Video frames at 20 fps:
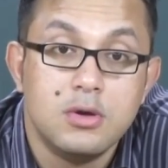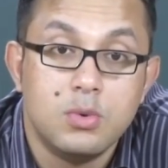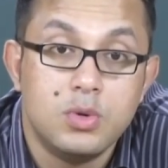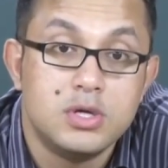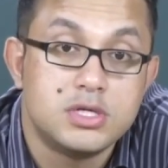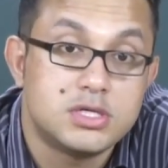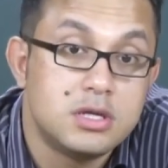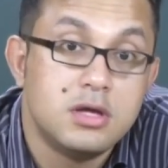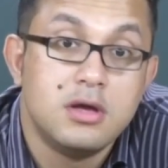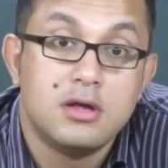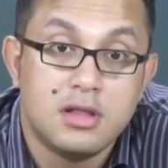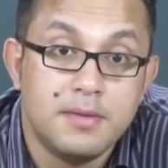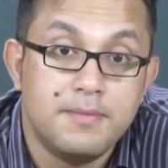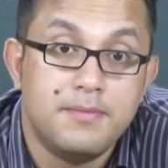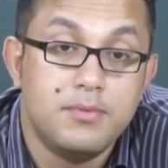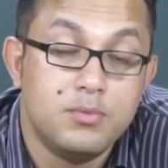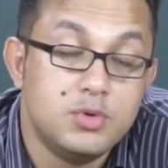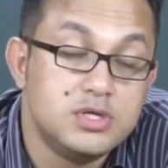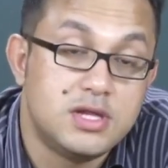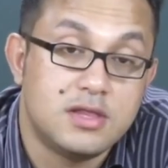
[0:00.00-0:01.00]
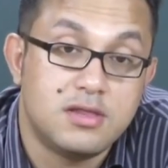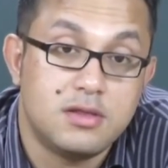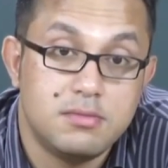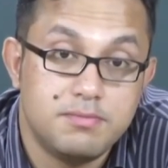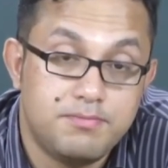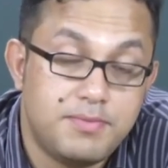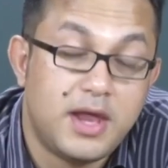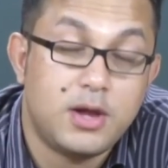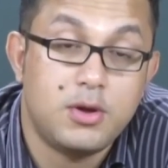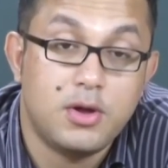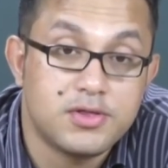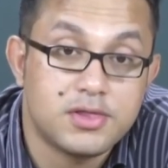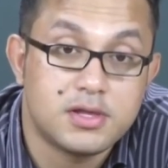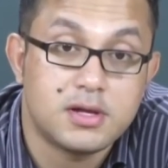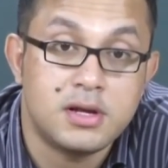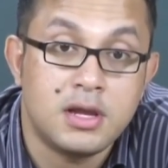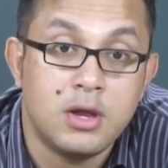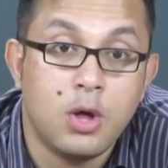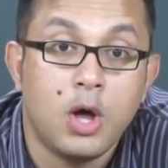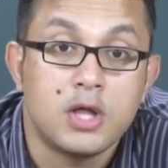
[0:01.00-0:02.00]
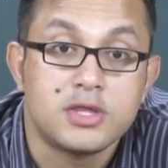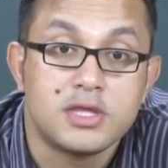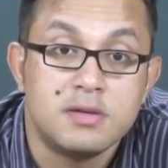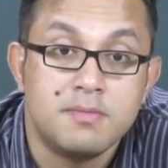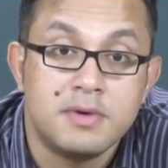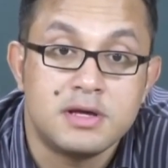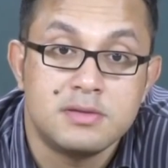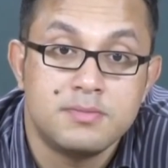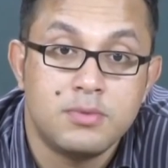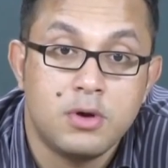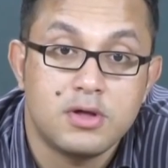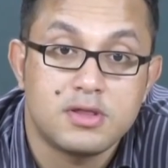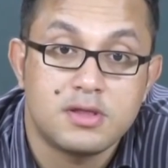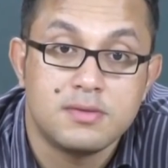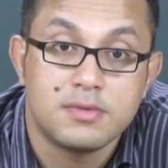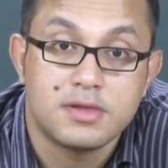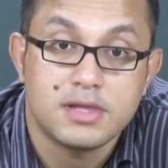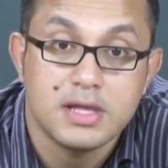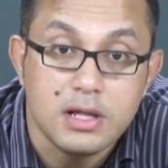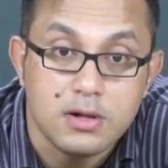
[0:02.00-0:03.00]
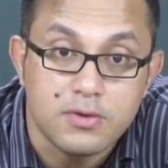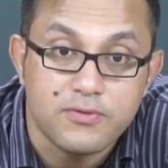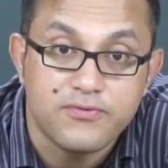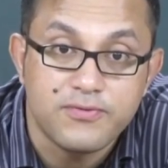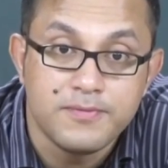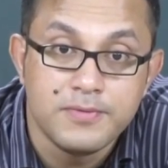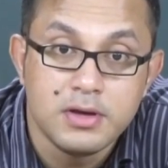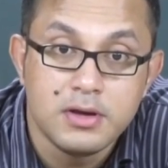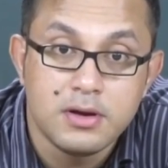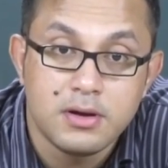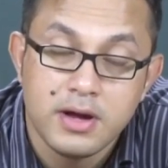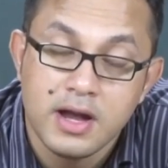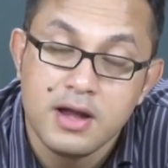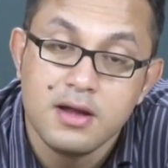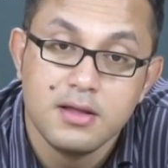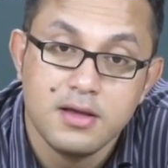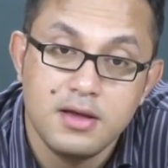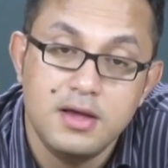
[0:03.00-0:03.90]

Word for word: which, the, which is paradoxically authored by the boss himself right?